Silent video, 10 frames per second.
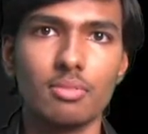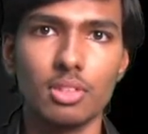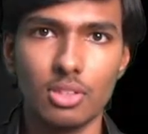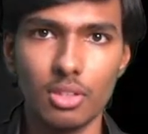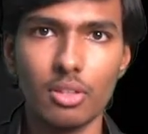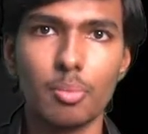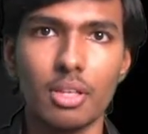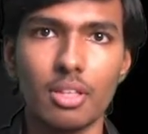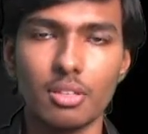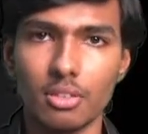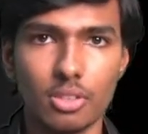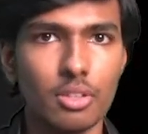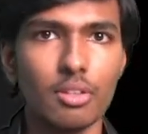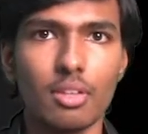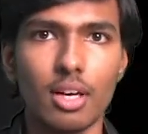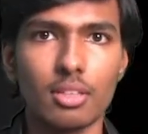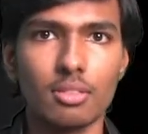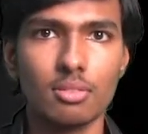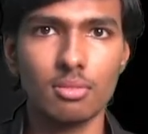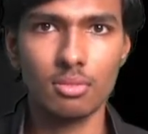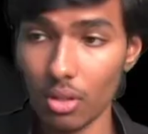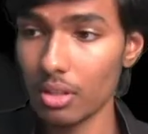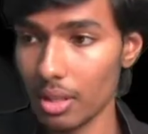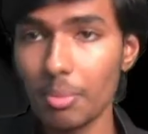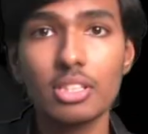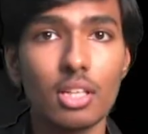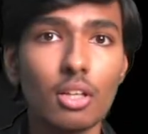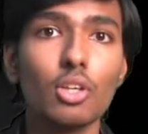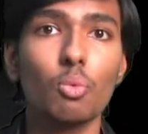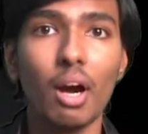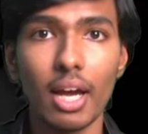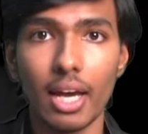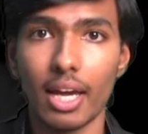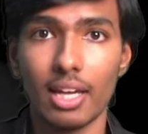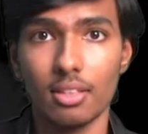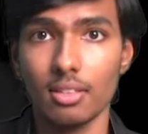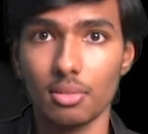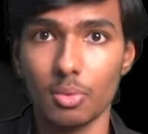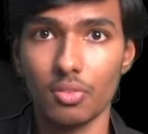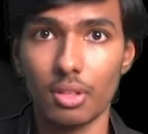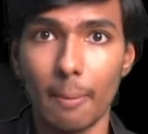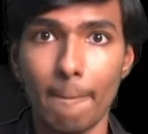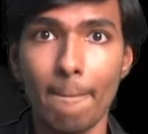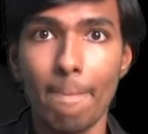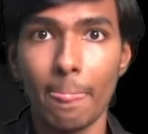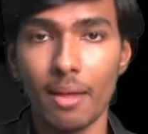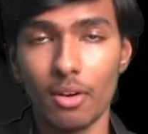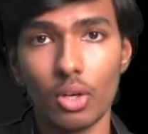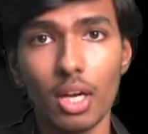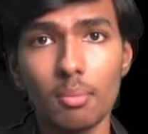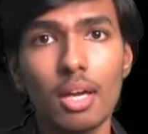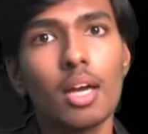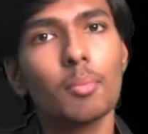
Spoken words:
It's your opinion. It's your thoughts. So let me tell you why I hated this movie. Okay?